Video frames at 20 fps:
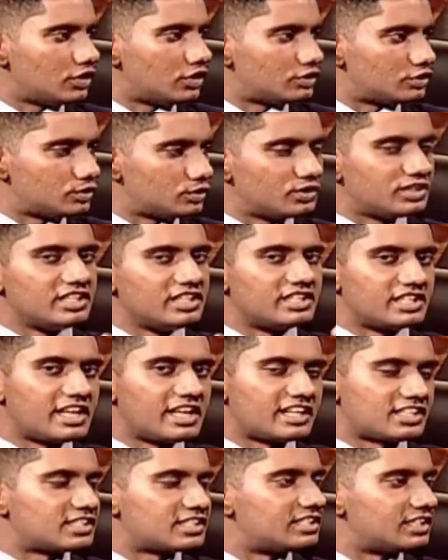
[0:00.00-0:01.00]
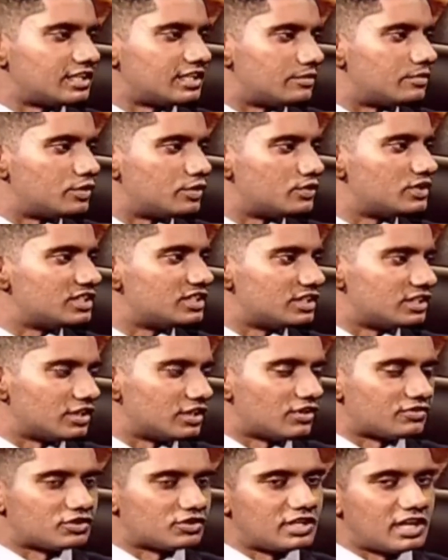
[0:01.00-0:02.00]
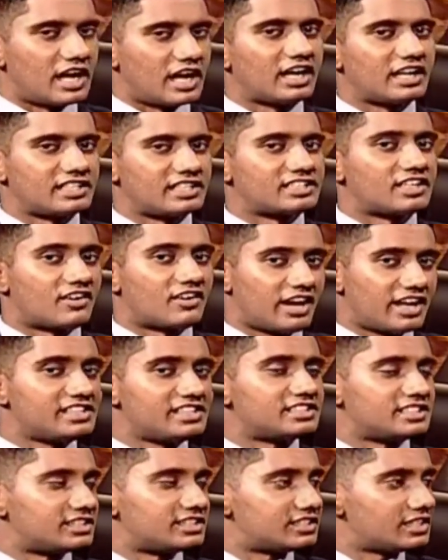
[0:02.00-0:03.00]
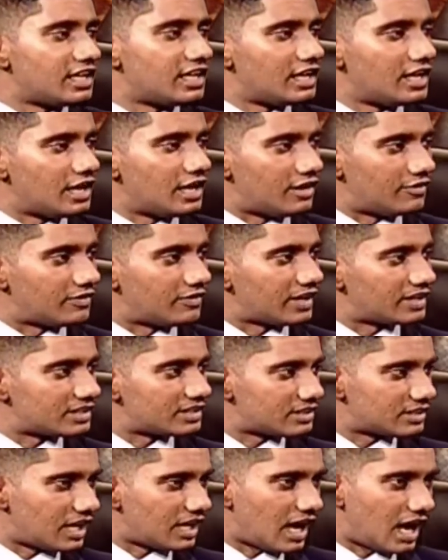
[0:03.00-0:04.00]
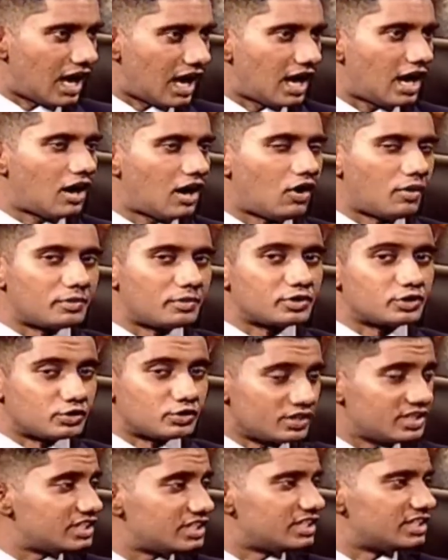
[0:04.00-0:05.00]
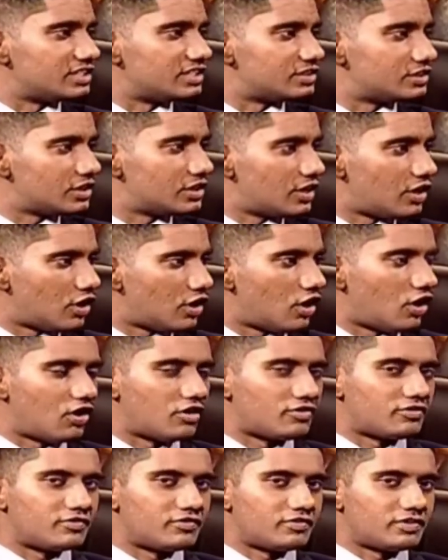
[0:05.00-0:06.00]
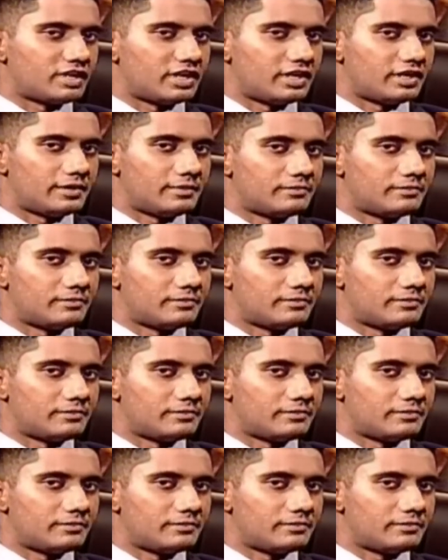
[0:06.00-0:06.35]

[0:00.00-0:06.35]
to the international community of Sri Lanka's crisis affect our opportunities of uh,